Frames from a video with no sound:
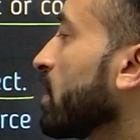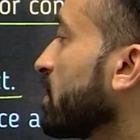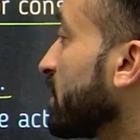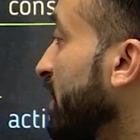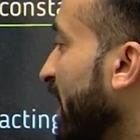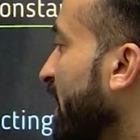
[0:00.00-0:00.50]

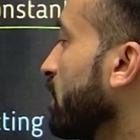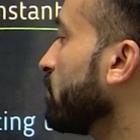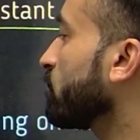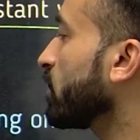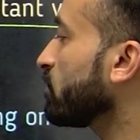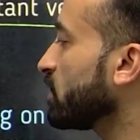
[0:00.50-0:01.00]
then
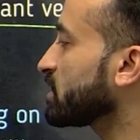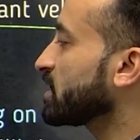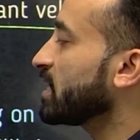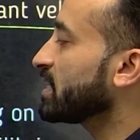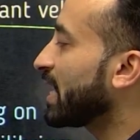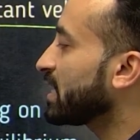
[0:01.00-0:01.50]
we will say
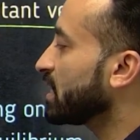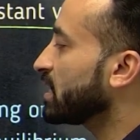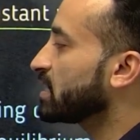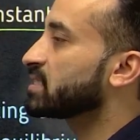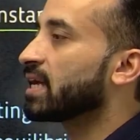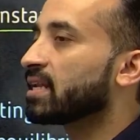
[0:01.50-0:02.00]
that there is an